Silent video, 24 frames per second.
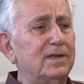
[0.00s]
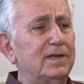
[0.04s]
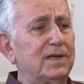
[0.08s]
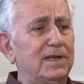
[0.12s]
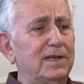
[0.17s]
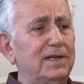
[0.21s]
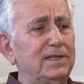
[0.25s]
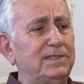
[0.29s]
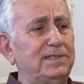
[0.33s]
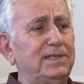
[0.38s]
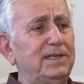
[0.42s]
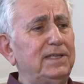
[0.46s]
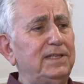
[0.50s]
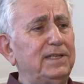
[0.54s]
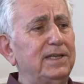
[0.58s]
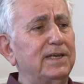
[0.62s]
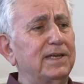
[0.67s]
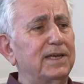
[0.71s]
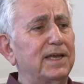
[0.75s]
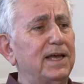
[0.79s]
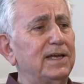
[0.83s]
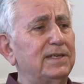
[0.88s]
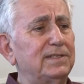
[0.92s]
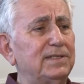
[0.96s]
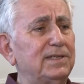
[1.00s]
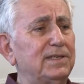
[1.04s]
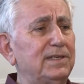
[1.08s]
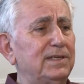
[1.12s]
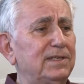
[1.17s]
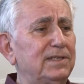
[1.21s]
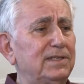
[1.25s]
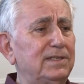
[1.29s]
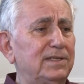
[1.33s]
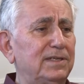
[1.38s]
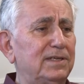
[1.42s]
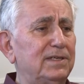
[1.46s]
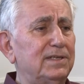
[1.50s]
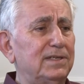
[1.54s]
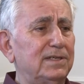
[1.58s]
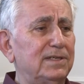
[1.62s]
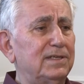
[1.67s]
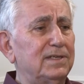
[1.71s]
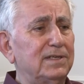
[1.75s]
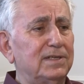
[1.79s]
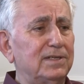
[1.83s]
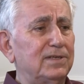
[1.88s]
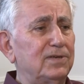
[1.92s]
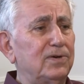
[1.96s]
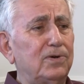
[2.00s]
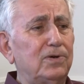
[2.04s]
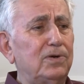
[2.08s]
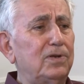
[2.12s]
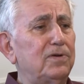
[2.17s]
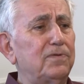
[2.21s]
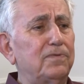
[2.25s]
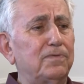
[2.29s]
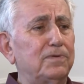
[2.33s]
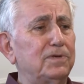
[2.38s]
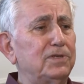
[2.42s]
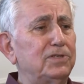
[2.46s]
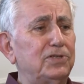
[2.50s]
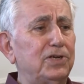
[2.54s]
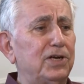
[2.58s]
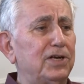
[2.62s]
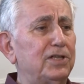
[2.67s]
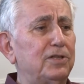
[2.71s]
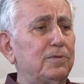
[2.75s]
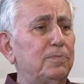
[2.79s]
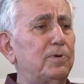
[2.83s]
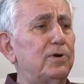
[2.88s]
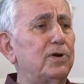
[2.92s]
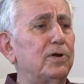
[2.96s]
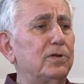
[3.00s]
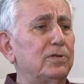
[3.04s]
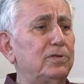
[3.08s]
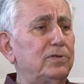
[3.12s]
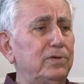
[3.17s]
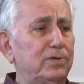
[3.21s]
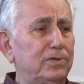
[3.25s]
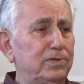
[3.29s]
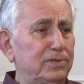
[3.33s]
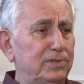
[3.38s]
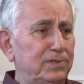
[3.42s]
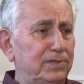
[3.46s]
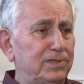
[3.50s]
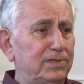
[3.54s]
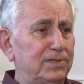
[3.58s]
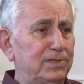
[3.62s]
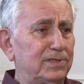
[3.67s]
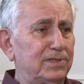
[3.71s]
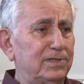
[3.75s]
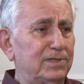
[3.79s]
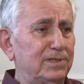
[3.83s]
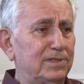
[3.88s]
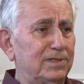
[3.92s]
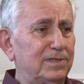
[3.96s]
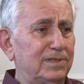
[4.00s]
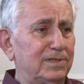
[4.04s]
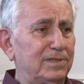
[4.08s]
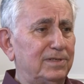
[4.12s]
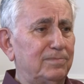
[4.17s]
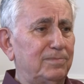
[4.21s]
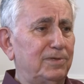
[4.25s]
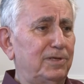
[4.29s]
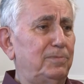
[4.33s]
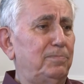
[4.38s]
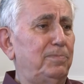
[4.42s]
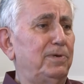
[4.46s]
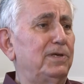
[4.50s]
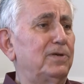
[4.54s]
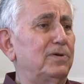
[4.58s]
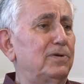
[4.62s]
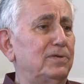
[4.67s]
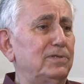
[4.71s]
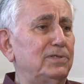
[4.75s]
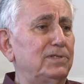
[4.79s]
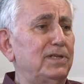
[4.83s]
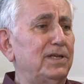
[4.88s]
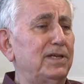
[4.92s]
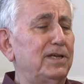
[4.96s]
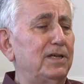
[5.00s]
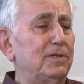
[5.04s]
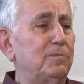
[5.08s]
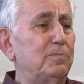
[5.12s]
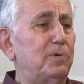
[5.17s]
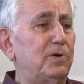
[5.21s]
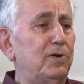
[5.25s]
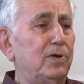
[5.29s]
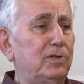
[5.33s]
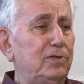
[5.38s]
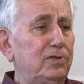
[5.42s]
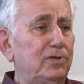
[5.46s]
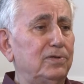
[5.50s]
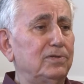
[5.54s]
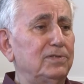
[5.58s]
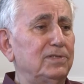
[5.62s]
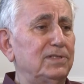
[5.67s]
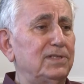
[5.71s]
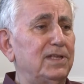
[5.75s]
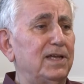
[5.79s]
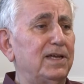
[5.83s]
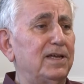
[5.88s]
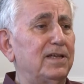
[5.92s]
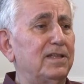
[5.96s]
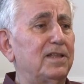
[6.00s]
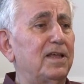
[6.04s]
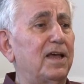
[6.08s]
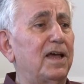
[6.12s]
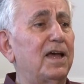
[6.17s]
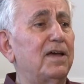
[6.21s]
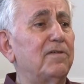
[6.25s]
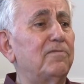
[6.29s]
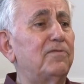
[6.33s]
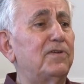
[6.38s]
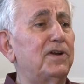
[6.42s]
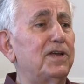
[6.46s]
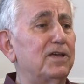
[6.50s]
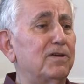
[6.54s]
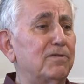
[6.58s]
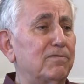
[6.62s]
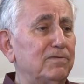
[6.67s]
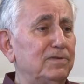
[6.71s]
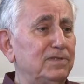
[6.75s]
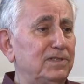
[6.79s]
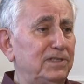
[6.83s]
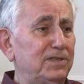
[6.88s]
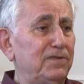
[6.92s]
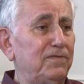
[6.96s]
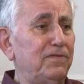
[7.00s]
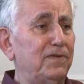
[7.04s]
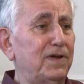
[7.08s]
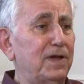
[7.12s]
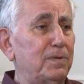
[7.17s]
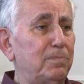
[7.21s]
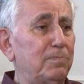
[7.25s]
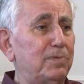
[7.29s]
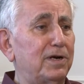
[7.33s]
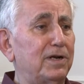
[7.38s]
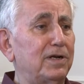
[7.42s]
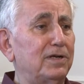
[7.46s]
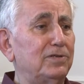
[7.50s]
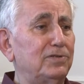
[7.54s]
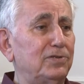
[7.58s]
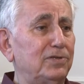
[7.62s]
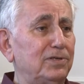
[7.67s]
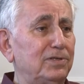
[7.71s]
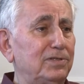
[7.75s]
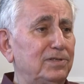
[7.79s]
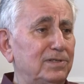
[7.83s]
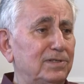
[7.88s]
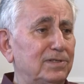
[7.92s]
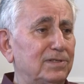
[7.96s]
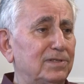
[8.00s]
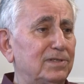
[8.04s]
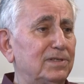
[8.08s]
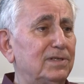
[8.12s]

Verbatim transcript: and acetic acid, all of which had protons. But because they had protons, they had high-frequency vibrations.